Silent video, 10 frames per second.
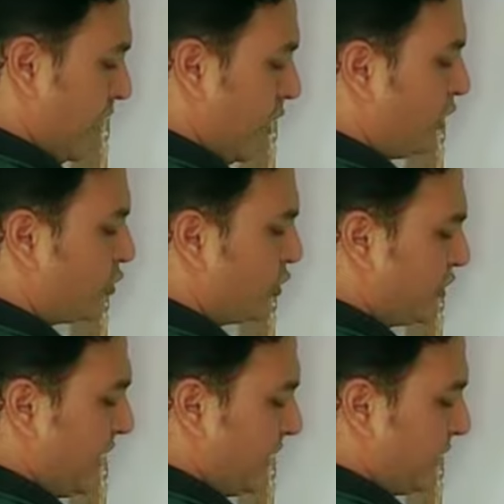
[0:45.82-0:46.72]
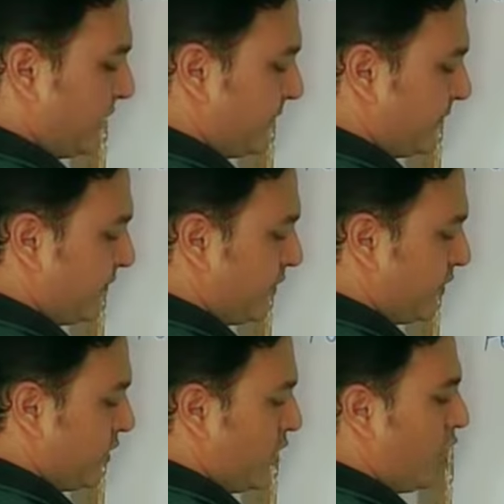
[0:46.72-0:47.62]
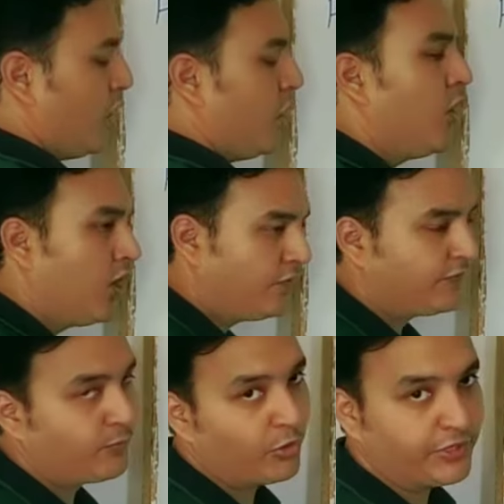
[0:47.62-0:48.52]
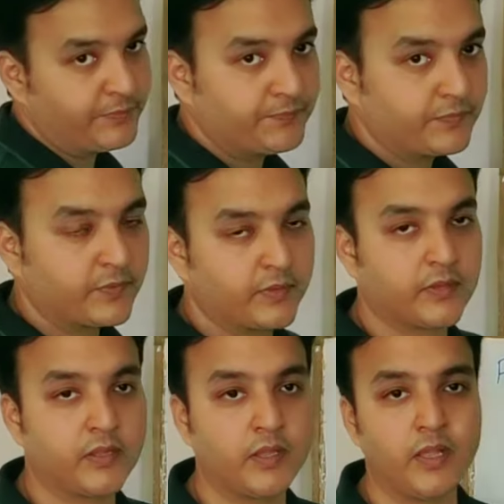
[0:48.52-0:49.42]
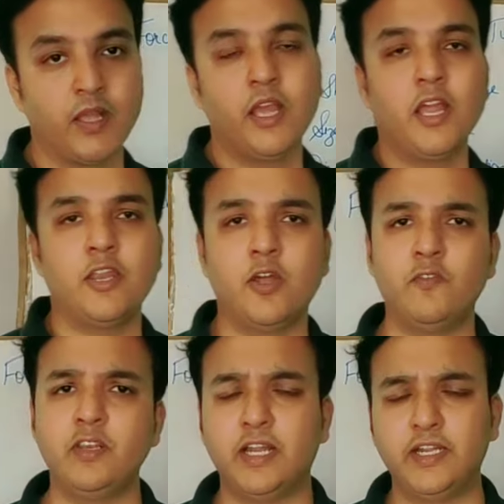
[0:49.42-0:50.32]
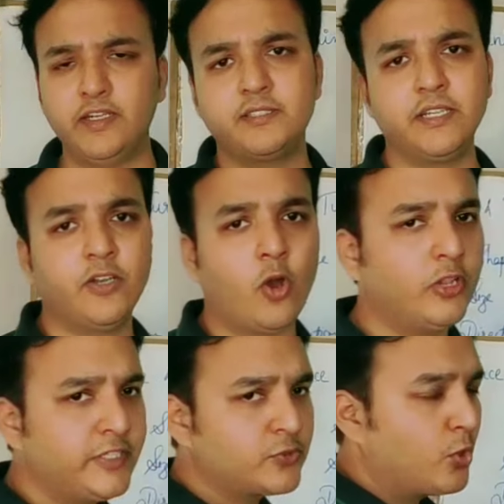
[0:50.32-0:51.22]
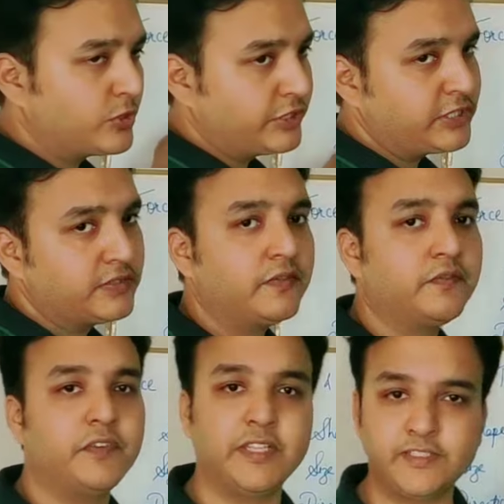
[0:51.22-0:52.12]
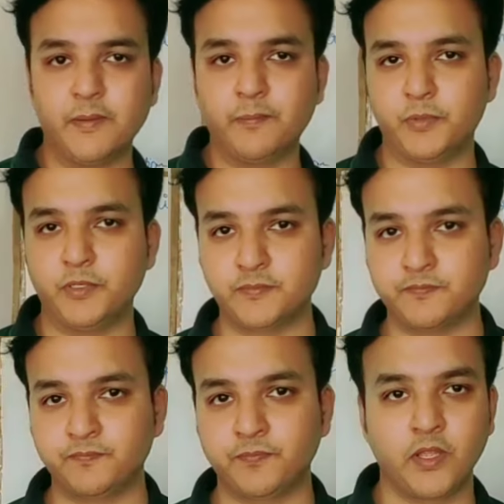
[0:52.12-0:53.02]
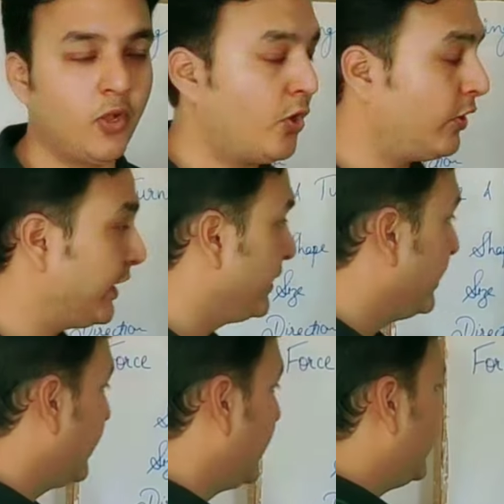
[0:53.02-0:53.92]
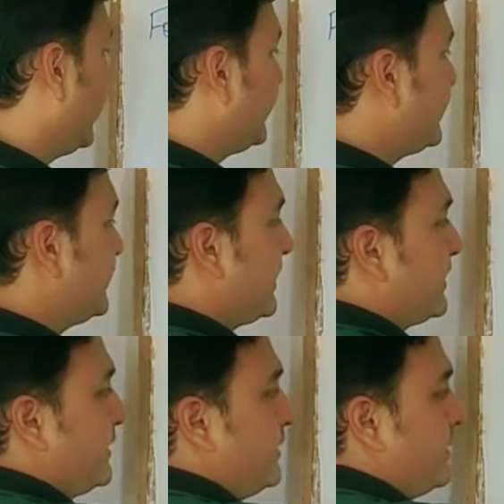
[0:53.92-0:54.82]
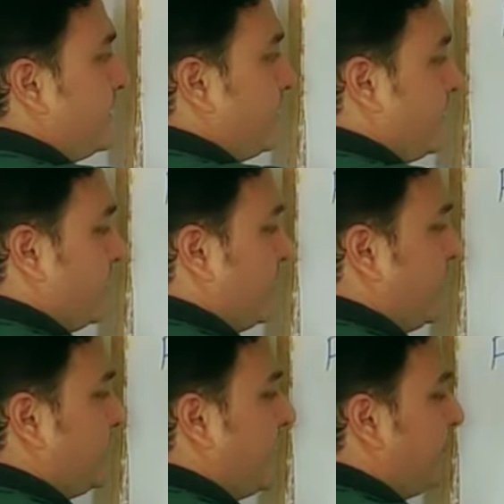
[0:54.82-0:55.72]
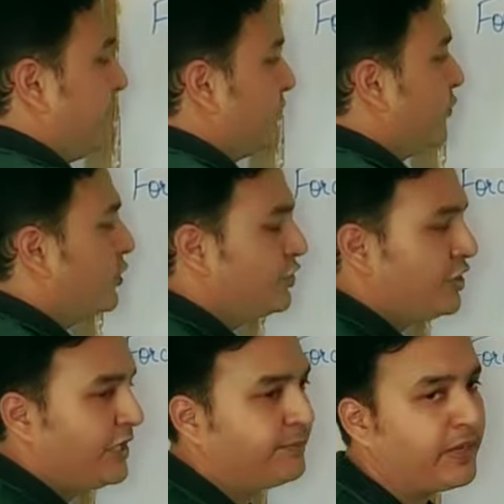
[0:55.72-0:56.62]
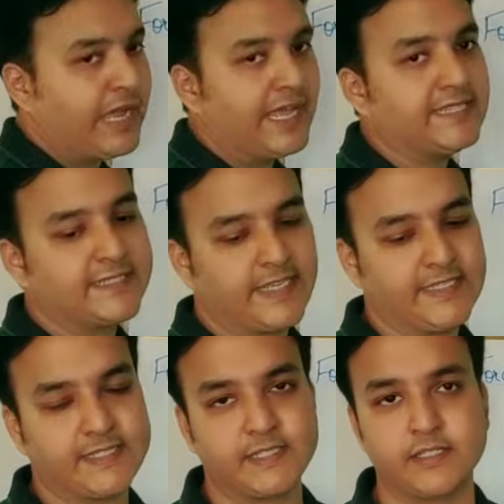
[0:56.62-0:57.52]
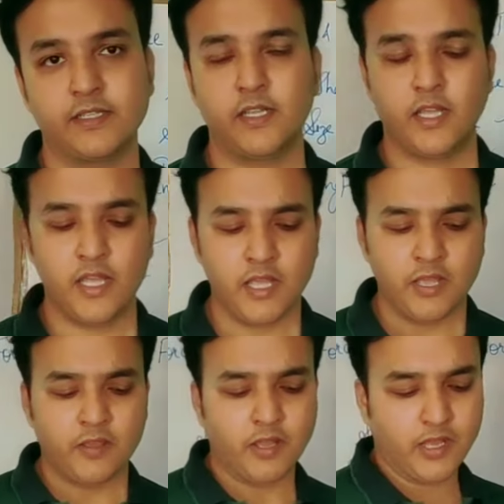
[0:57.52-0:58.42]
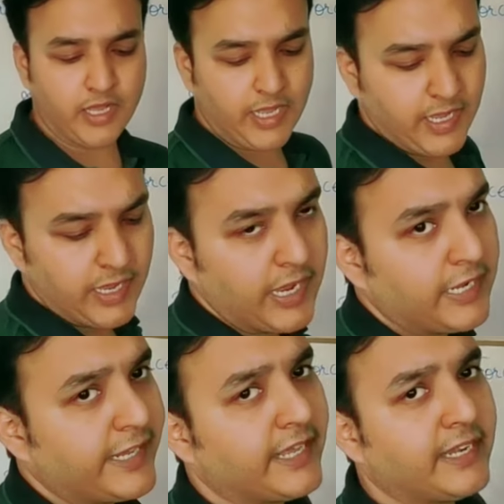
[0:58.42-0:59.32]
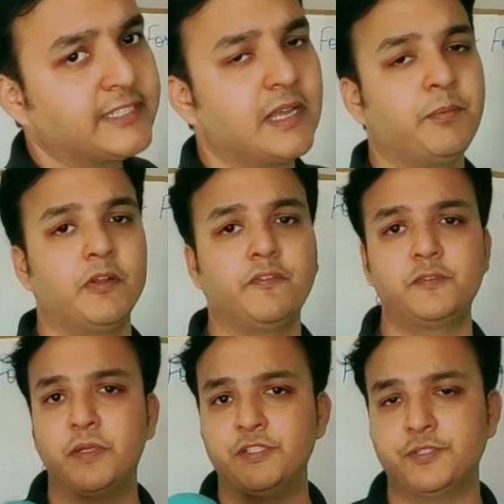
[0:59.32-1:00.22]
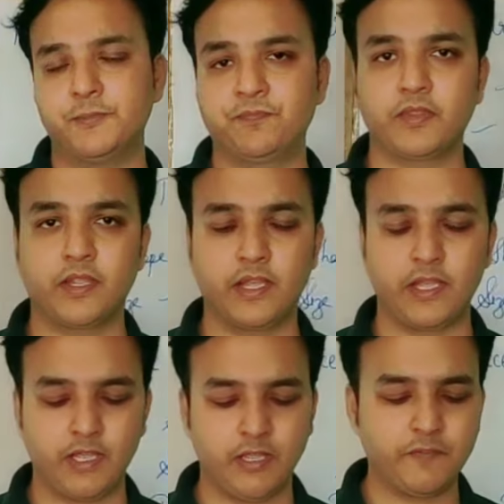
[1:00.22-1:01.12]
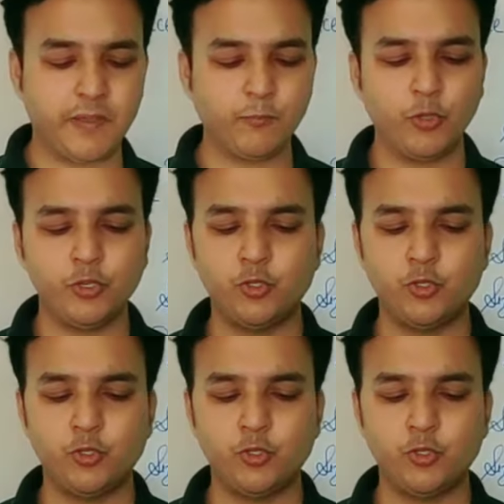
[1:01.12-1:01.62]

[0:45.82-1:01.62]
also state of a body. Now we'll understand all these causes with examples. Alright, let us take examples for shape and size. I'll take an example of sponge. If I'm going